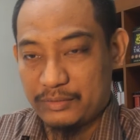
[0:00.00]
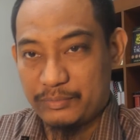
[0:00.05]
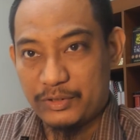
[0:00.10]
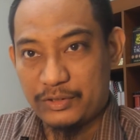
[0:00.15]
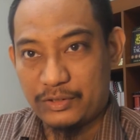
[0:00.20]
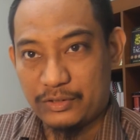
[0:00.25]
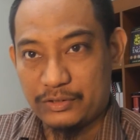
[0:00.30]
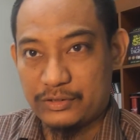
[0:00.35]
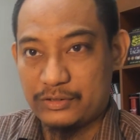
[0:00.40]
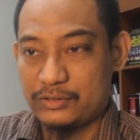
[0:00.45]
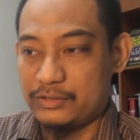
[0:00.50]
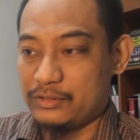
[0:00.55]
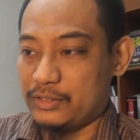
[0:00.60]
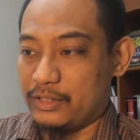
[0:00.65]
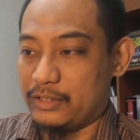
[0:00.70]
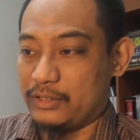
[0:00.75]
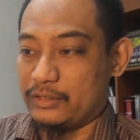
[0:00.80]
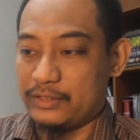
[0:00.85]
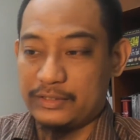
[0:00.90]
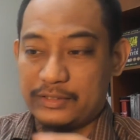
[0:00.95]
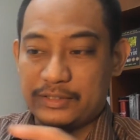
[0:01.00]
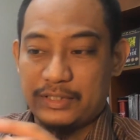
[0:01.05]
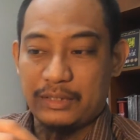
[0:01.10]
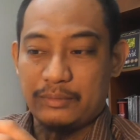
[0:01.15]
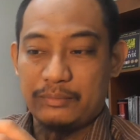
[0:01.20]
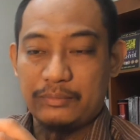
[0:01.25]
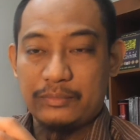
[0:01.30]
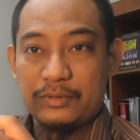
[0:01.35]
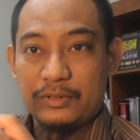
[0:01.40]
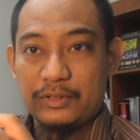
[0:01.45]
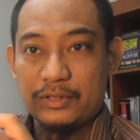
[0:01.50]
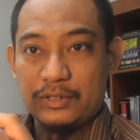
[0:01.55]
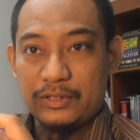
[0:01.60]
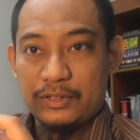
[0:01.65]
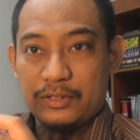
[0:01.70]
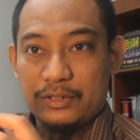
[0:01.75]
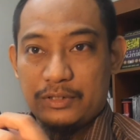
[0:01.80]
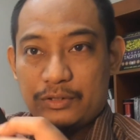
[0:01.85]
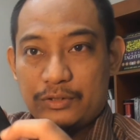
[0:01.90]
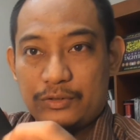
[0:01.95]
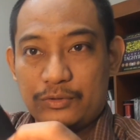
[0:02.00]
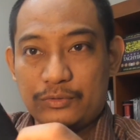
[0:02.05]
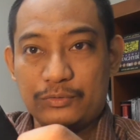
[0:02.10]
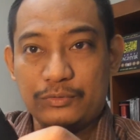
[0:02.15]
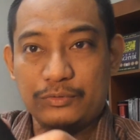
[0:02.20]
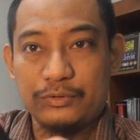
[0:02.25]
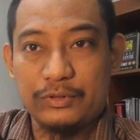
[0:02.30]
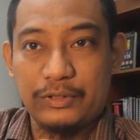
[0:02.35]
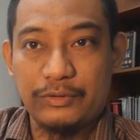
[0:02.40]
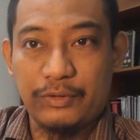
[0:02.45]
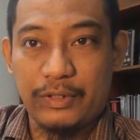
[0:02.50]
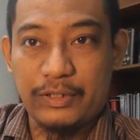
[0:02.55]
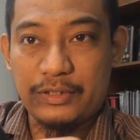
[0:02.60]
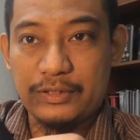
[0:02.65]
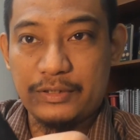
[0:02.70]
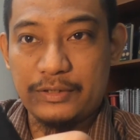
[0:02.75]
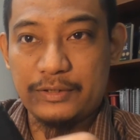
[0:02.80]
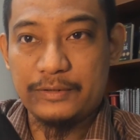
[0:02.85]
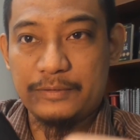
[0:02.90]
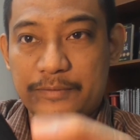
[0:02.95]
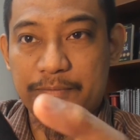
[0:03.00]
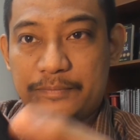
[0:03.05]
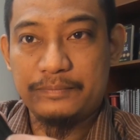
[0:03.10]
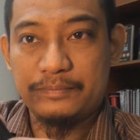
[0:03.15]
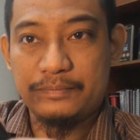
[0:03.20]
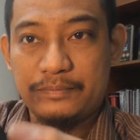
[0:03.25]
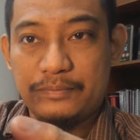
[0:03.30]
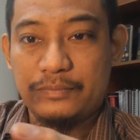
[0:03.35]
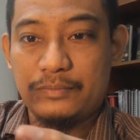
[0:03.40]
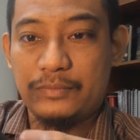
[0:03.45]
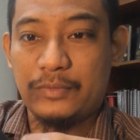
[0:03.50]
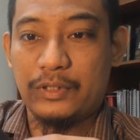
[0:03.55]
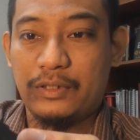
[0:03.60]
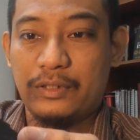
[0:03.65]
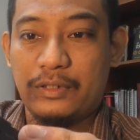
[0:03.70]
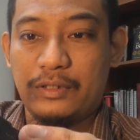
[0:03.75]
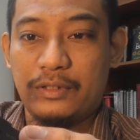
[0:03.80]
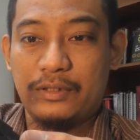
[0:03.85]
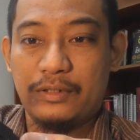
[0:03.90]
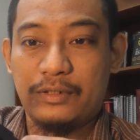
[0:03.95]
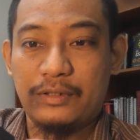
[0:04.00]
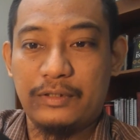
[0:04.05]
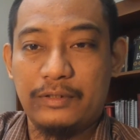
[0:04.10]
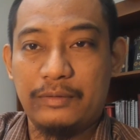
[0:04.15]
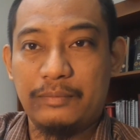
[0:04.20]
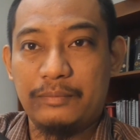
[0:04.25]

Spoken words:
because yeah, TASCAM do require a